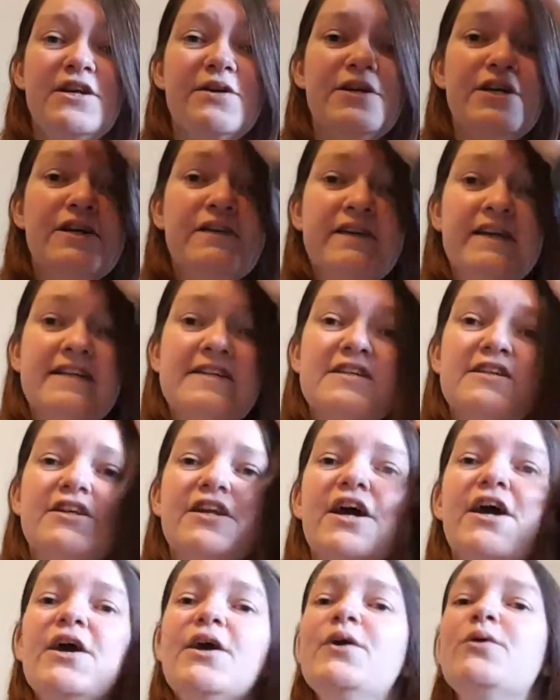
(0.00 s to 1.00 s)
You need to
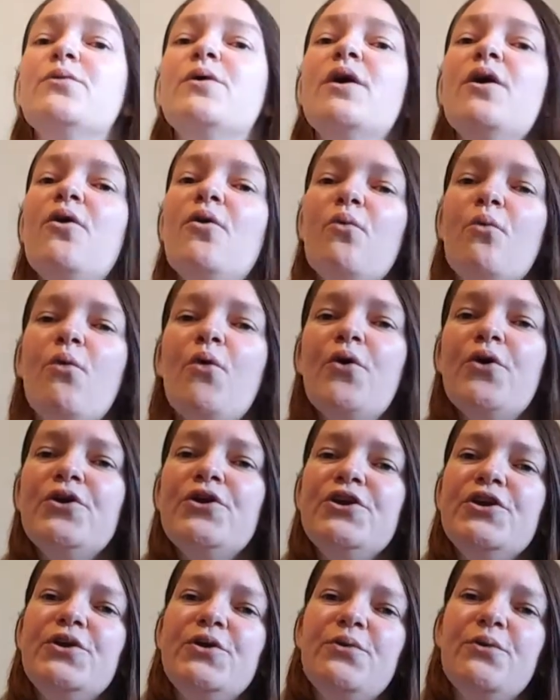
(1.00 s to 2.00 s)
know
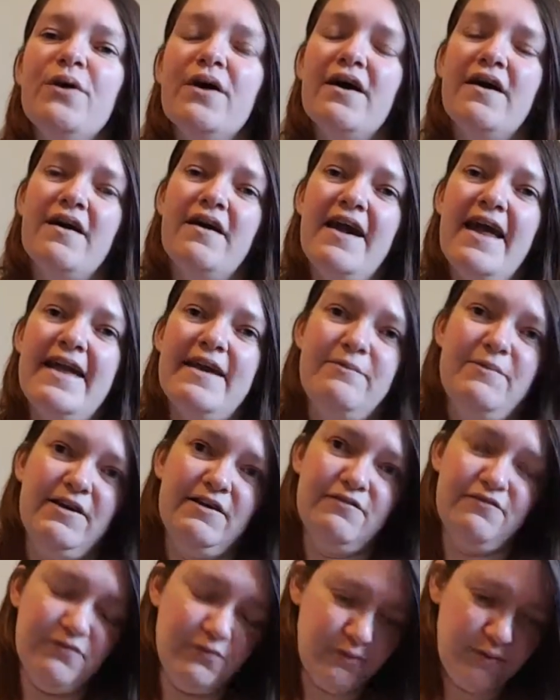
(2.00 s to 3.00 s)
what you are
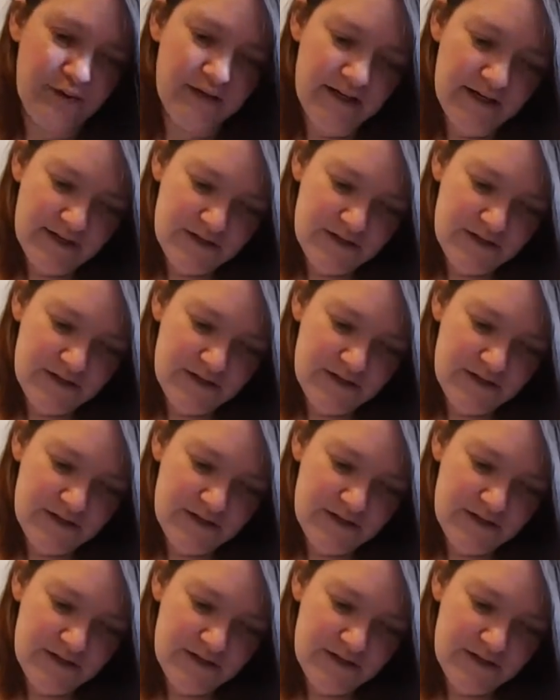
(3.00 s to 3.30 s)
aiming for.